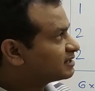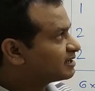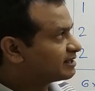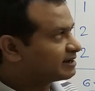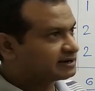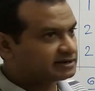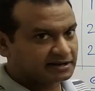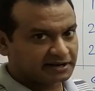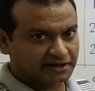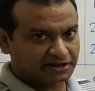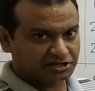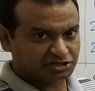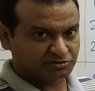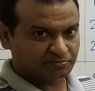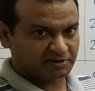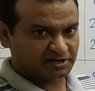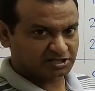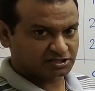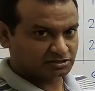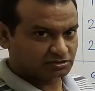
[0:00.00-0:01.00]
the correct
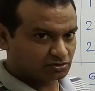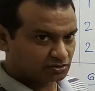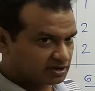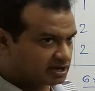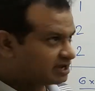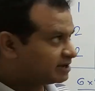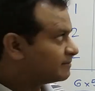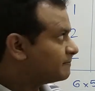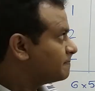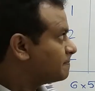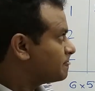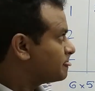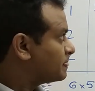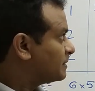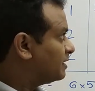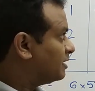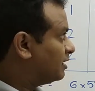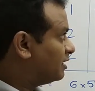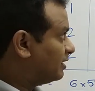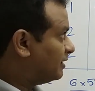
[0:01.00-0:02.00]
arrangement okay
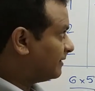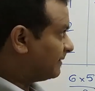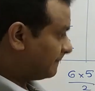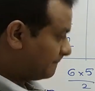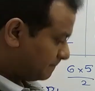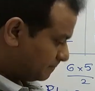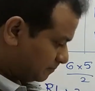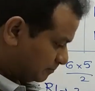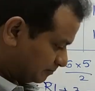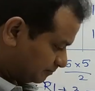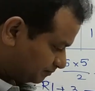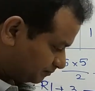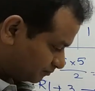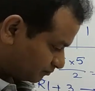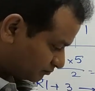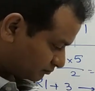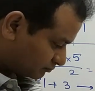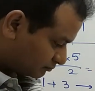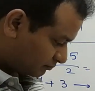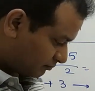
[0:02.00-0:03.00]
uh,
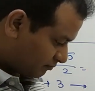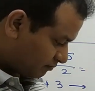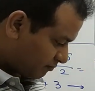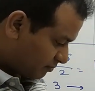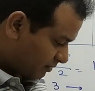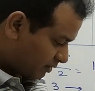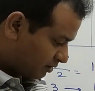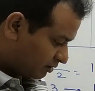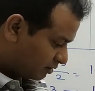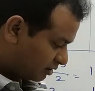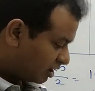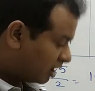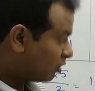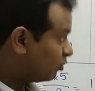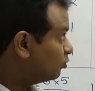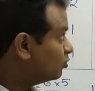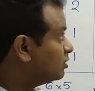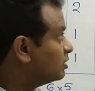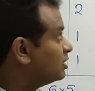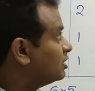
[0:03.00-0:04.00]
now
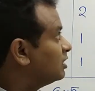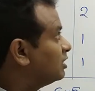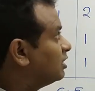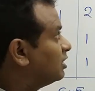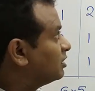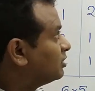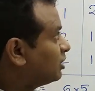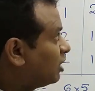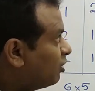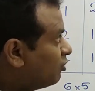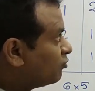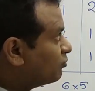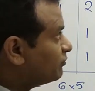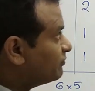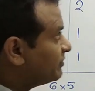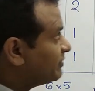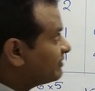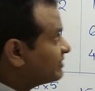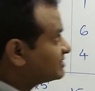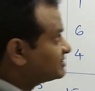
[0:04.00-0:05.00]
uh, now
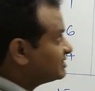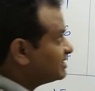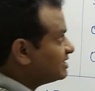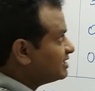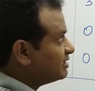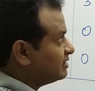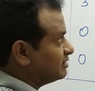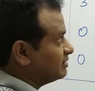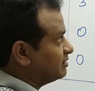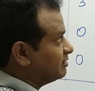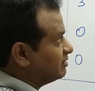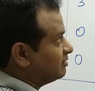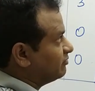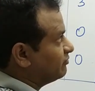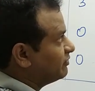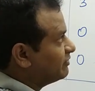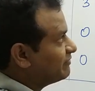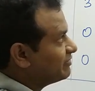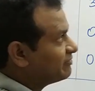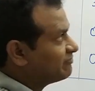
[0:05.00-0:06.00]
we will see
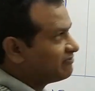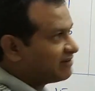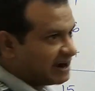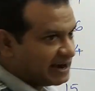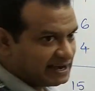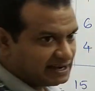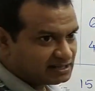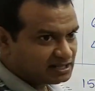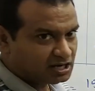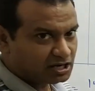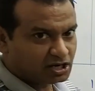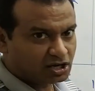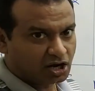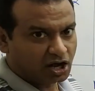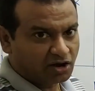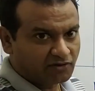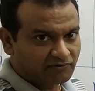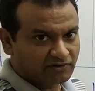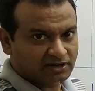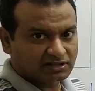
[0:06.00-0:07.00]
we will find the
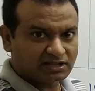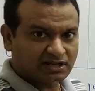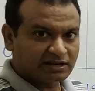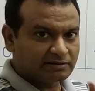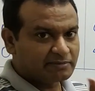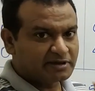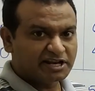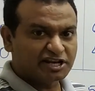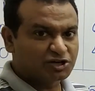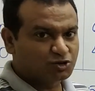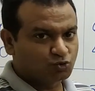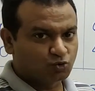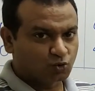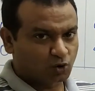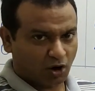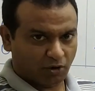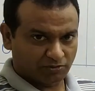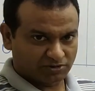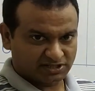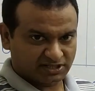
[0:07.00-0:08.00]
draw for the remaining two
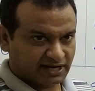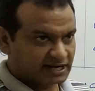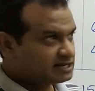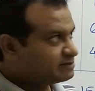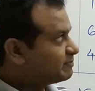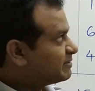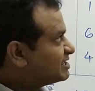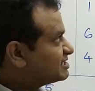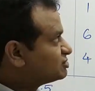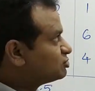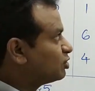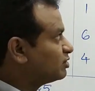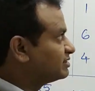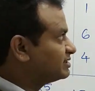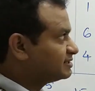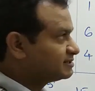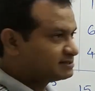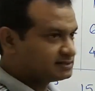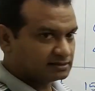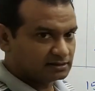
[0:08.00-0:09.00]
rounds, right, based on
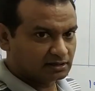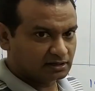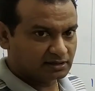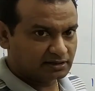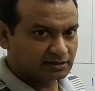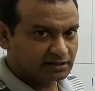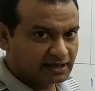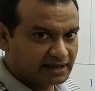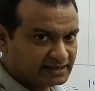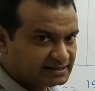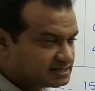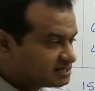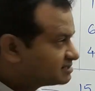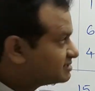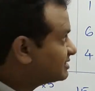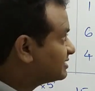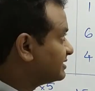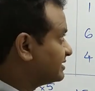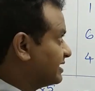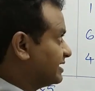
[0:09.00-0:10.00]
this uh,
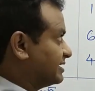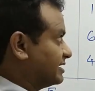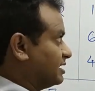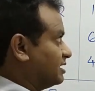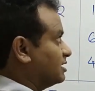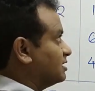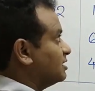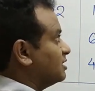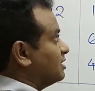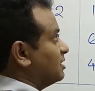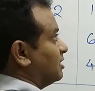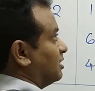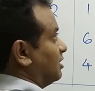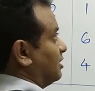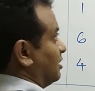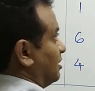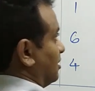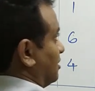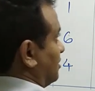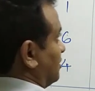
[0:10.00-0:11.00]
existing data. Uh,